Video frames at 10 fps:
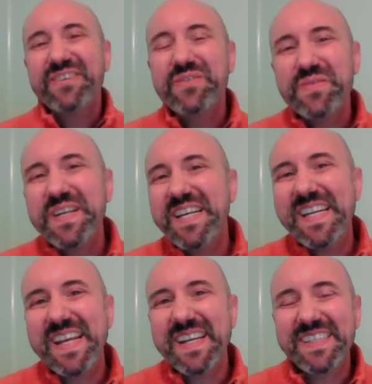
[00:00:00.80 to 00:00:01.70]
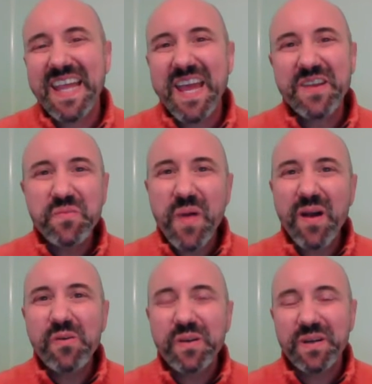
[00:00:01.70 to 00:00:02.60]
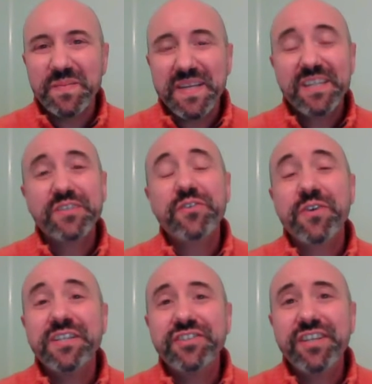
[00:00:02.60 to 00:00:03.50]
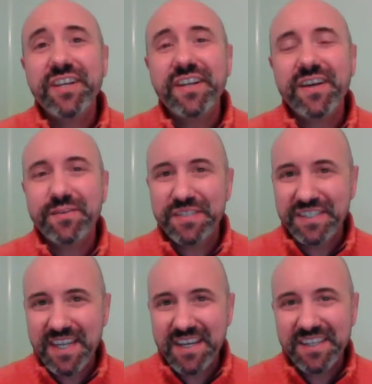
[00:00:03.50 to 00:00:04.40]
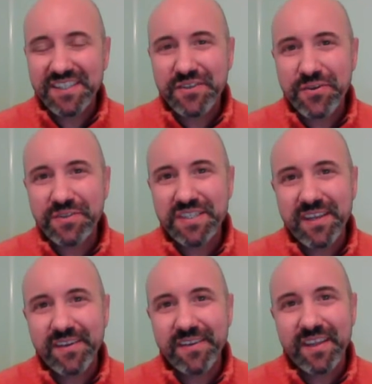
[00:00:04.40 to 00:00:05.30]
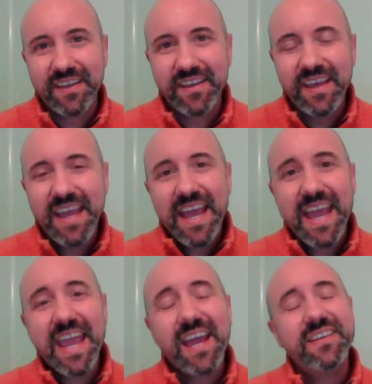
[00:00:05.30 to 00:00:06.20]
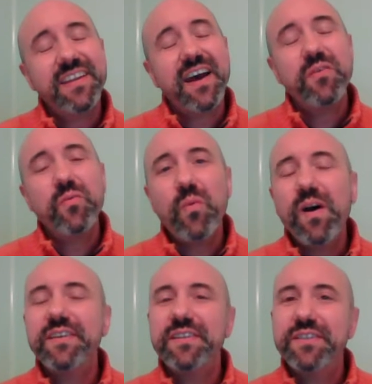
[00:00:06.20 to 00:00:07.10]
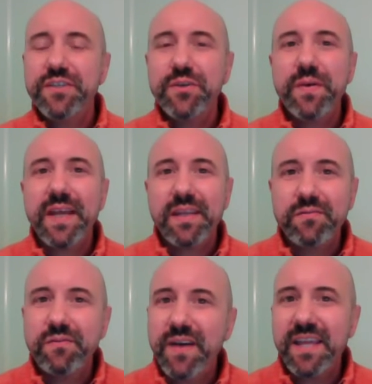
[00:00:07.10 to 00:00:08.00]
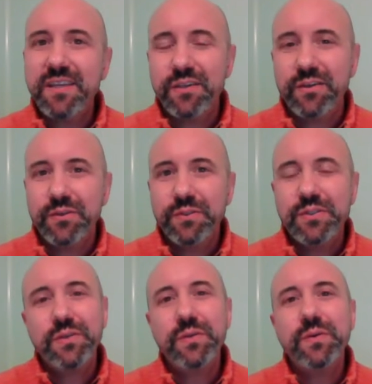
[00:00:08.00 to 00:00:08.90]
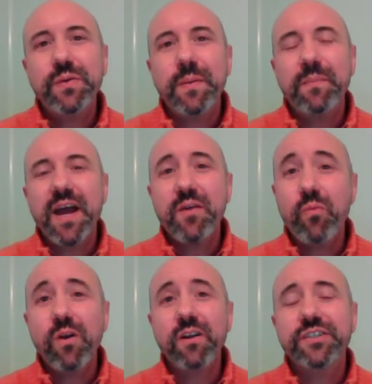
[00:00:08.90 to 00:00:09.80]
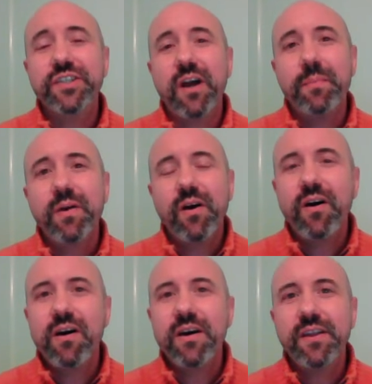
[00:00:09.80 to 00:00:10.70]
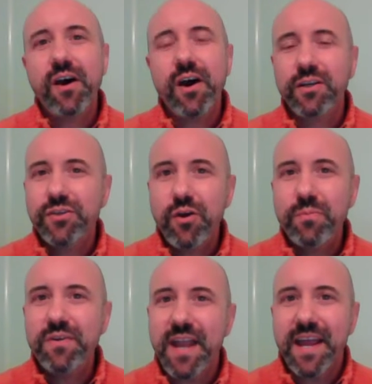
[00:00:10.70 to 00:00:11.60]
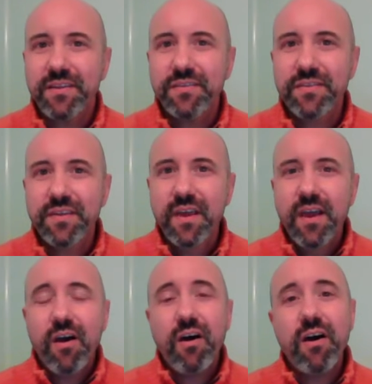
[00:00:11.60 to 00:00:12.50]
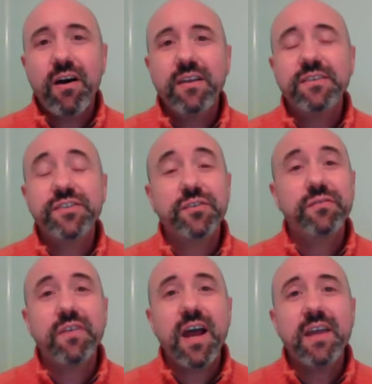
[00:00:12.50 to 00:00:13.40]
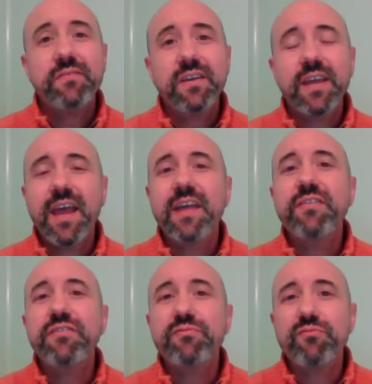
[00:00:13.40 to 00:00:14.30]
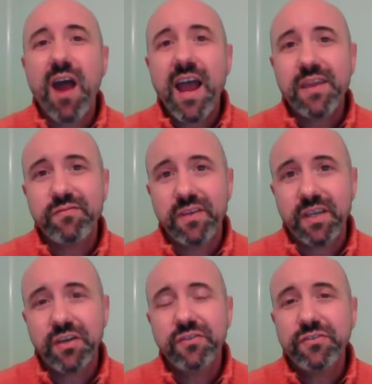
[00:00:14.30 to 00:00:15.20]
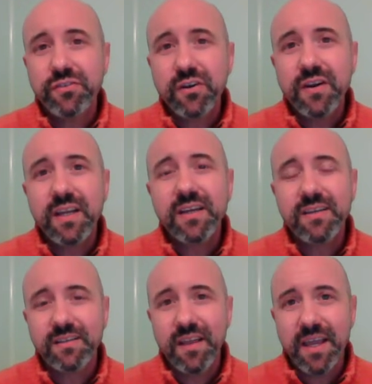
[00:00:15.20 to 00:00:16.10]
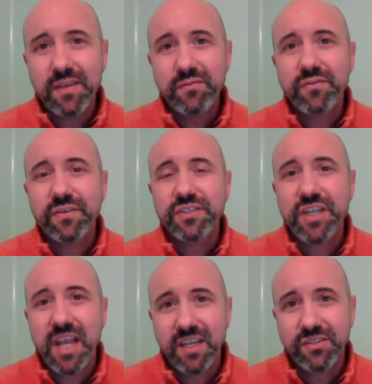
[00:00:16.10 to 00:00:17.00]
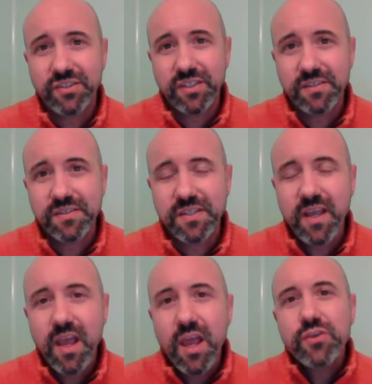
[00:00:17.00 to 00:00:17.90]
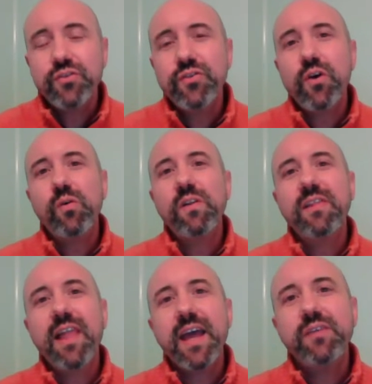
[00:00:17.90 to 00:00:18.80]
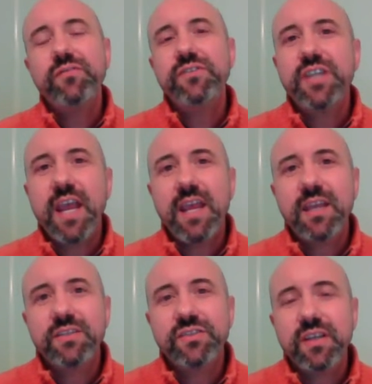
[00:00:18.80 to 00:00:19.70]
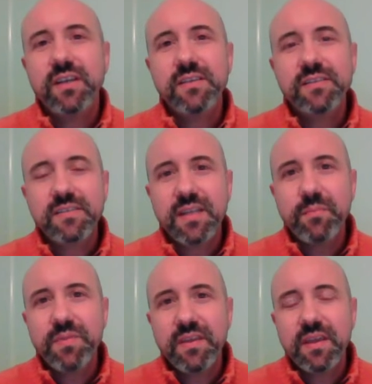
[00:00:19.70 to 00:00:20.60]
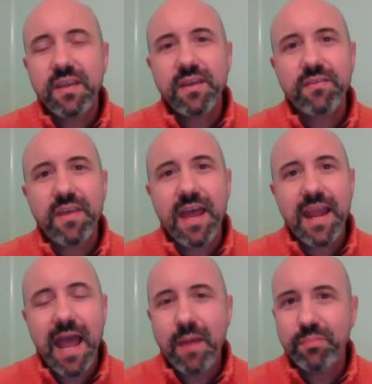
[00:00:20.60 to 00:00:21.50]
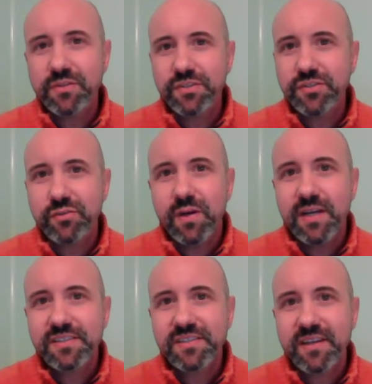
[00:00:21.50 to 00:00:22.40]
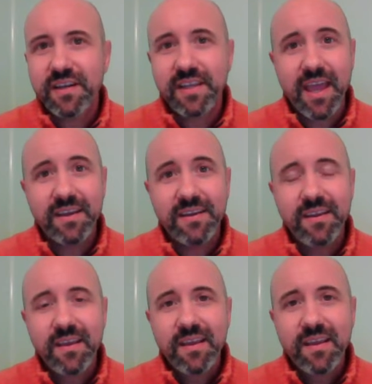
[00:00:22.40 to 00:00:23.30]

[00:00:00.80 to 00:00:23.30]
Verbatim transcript: Greetings and welcome. It's Christian of Standing Stones Healing, and I want to invite you to my workshop on October 9th on surviving and thriving during life changes. You know, life change is something that happens to us again